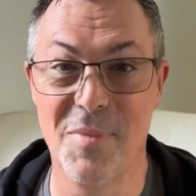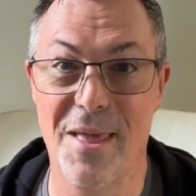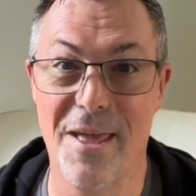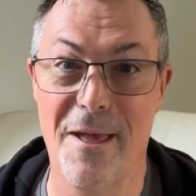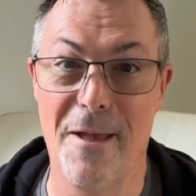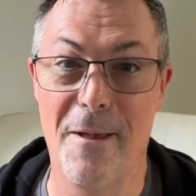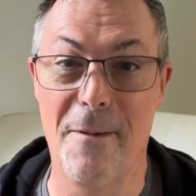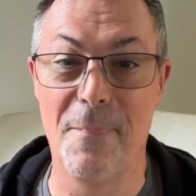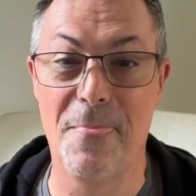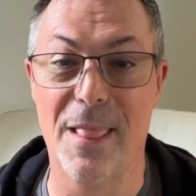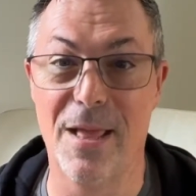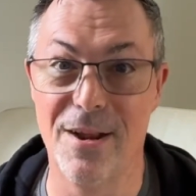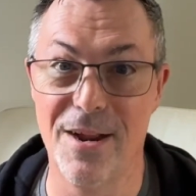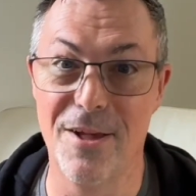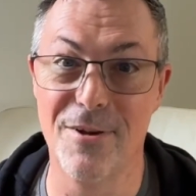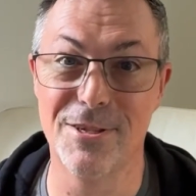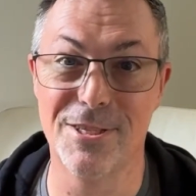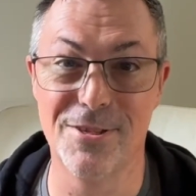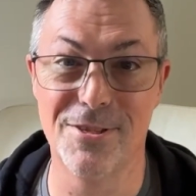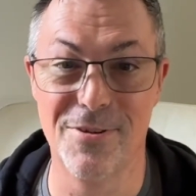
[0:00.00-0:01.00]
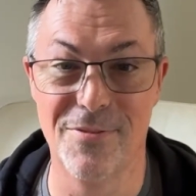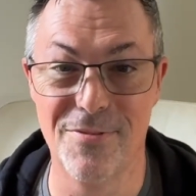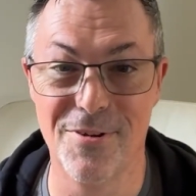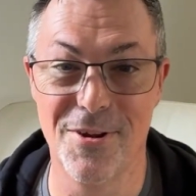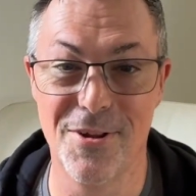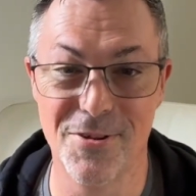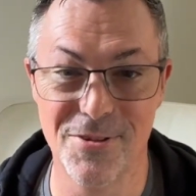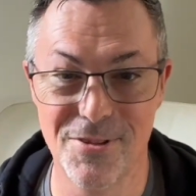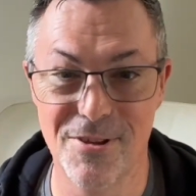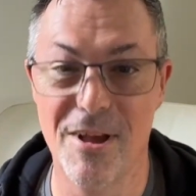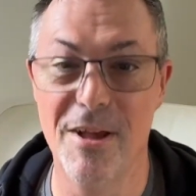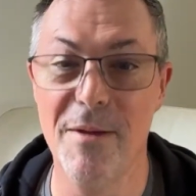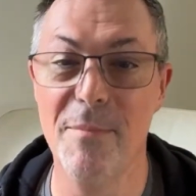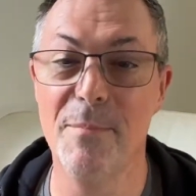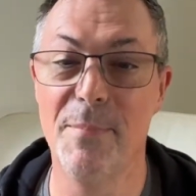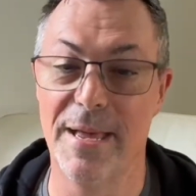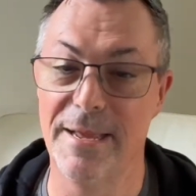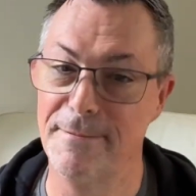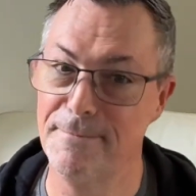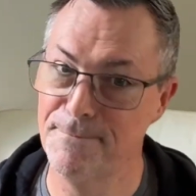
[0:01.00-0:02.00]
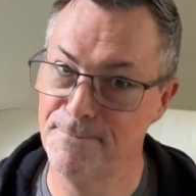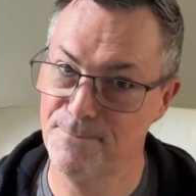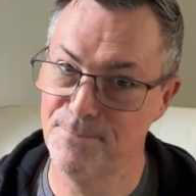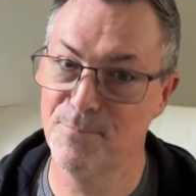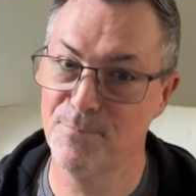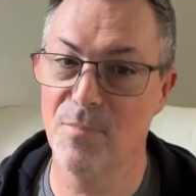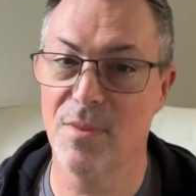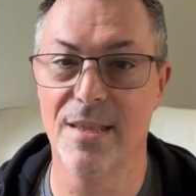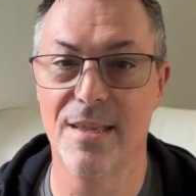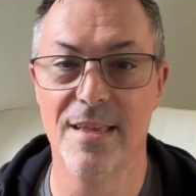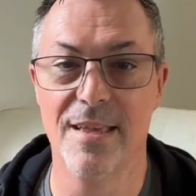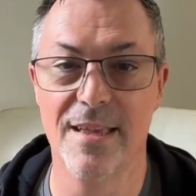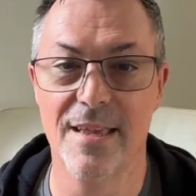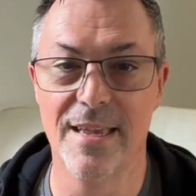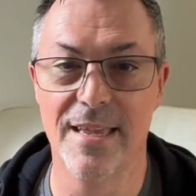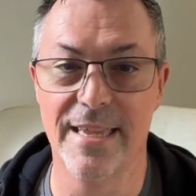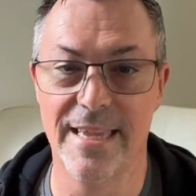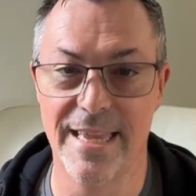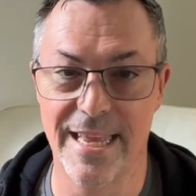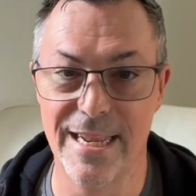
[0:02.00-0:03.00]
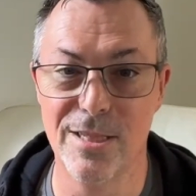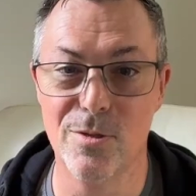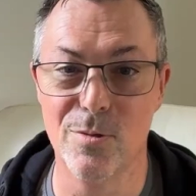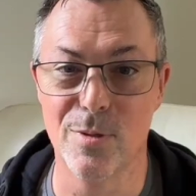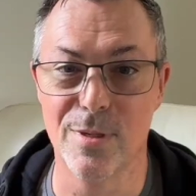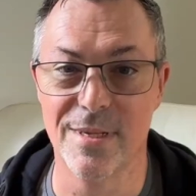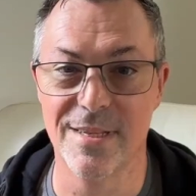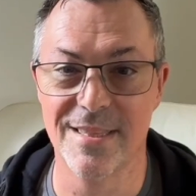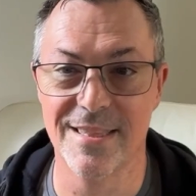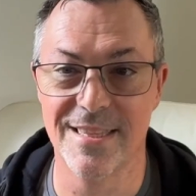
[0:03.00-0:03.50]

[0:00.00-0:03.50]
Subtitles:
I know it's gone for a long time, but get into it.